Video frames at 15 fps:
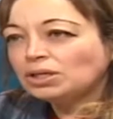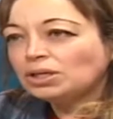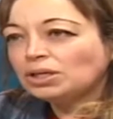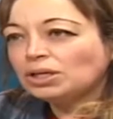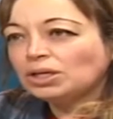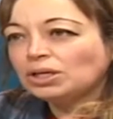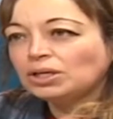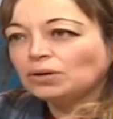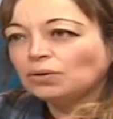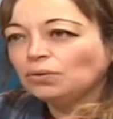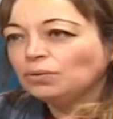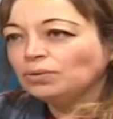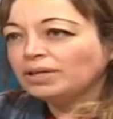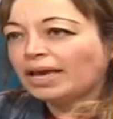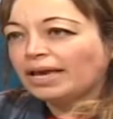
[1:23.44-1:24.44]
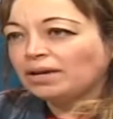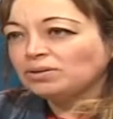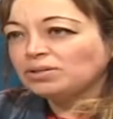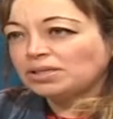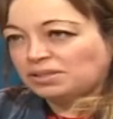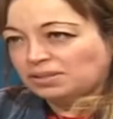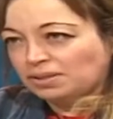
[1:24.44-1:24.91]
the
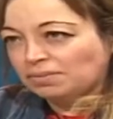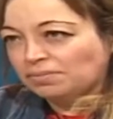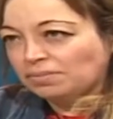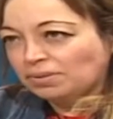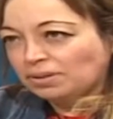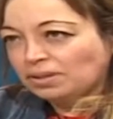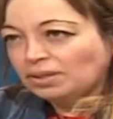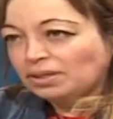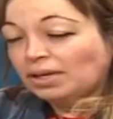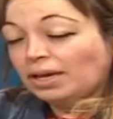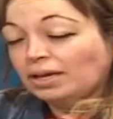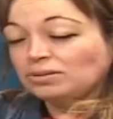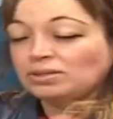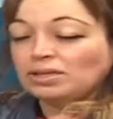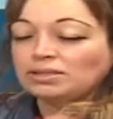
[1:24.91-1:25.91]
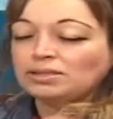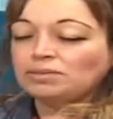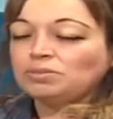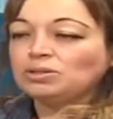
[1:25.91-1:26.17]
ecosystem. Ecosystem